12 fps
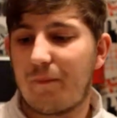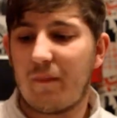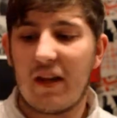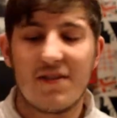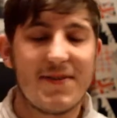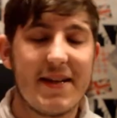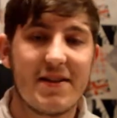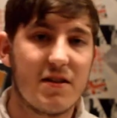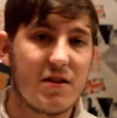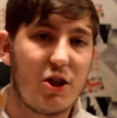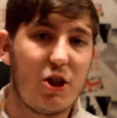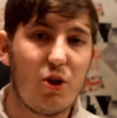
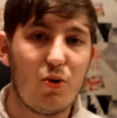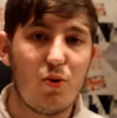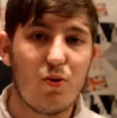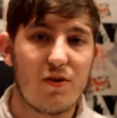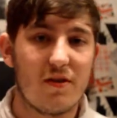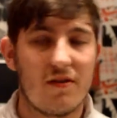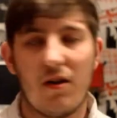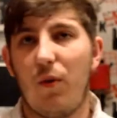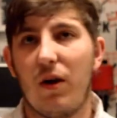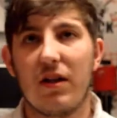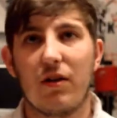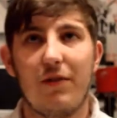sentence cues, so
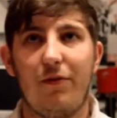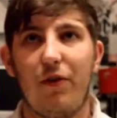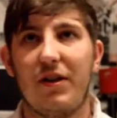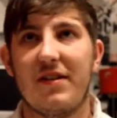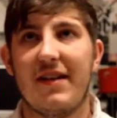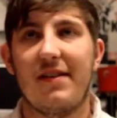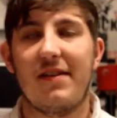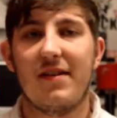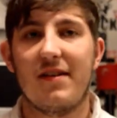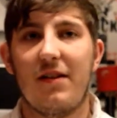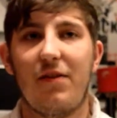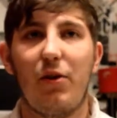what you're looking for in a
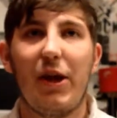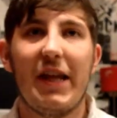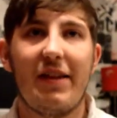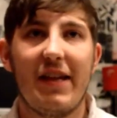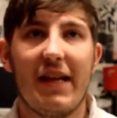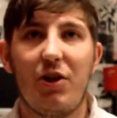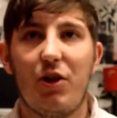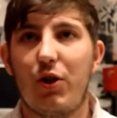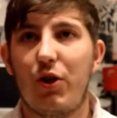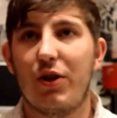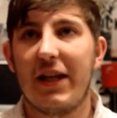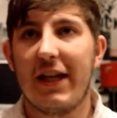sentence. If you hear this, you
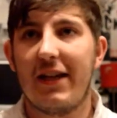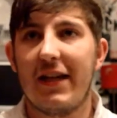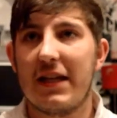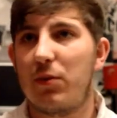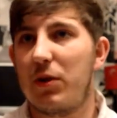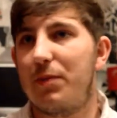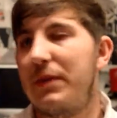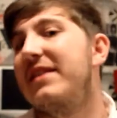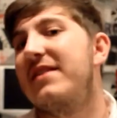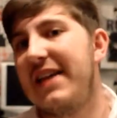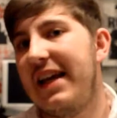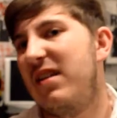should hear this, which
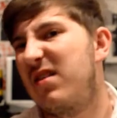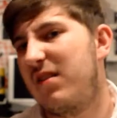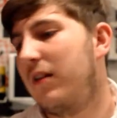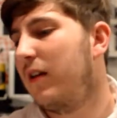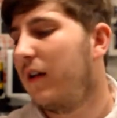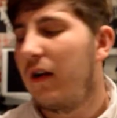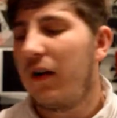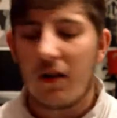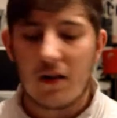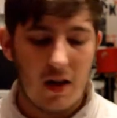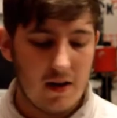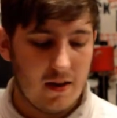means this
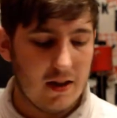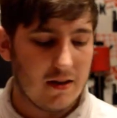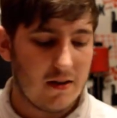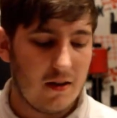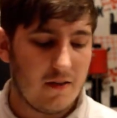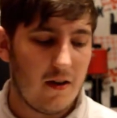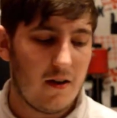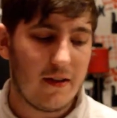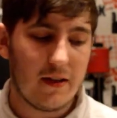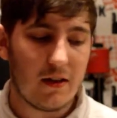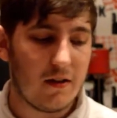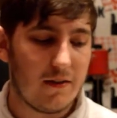kind of thing, so it's very,
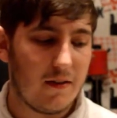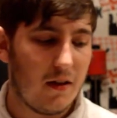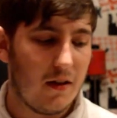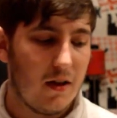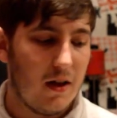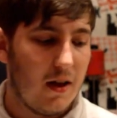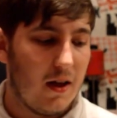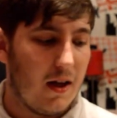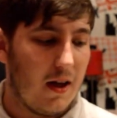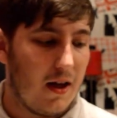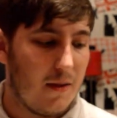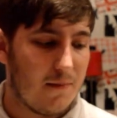very useful.
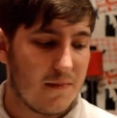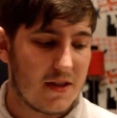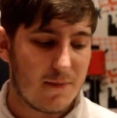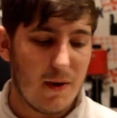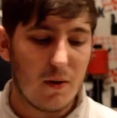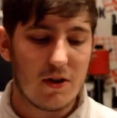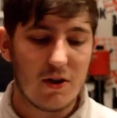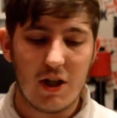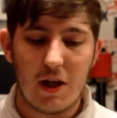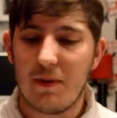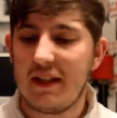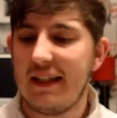Spoken
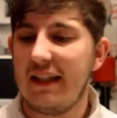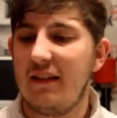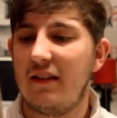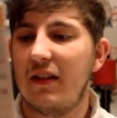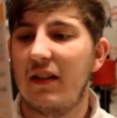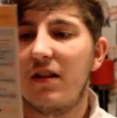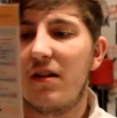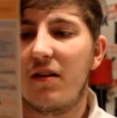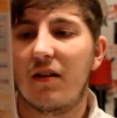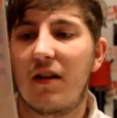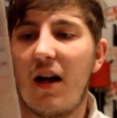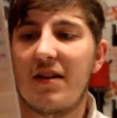Japanese, so
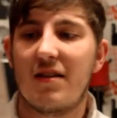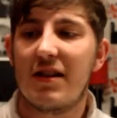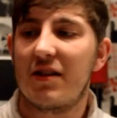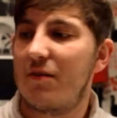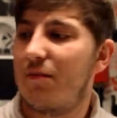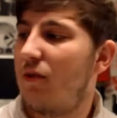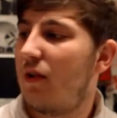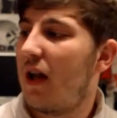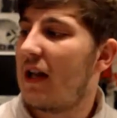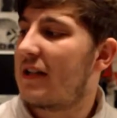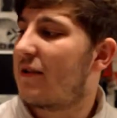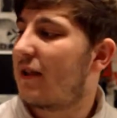the kind of things you're more
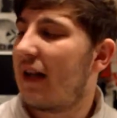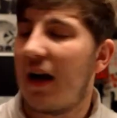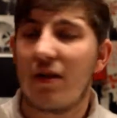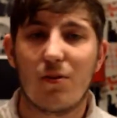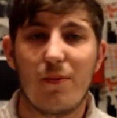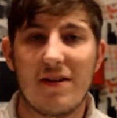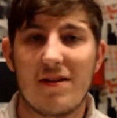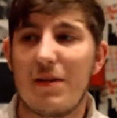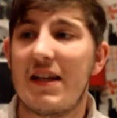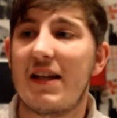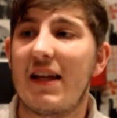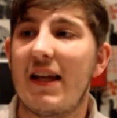likely to encounter when
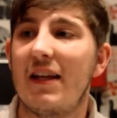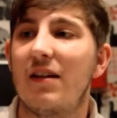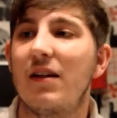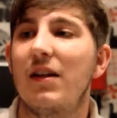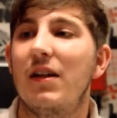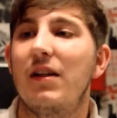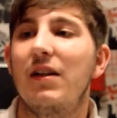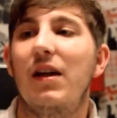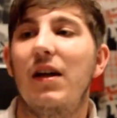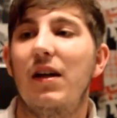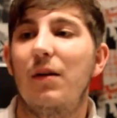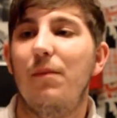speaking.
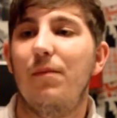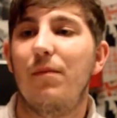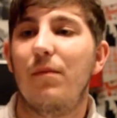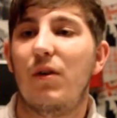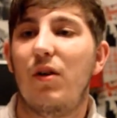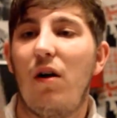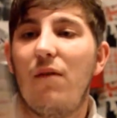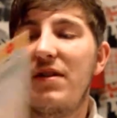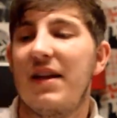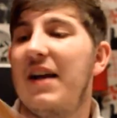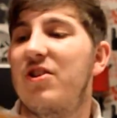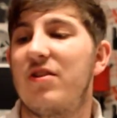
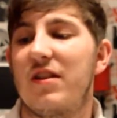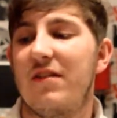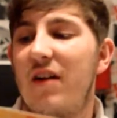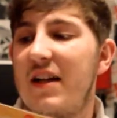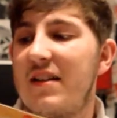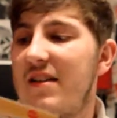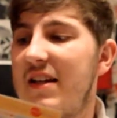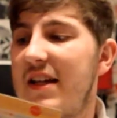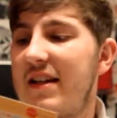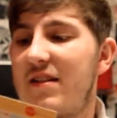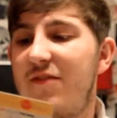Conversation devices,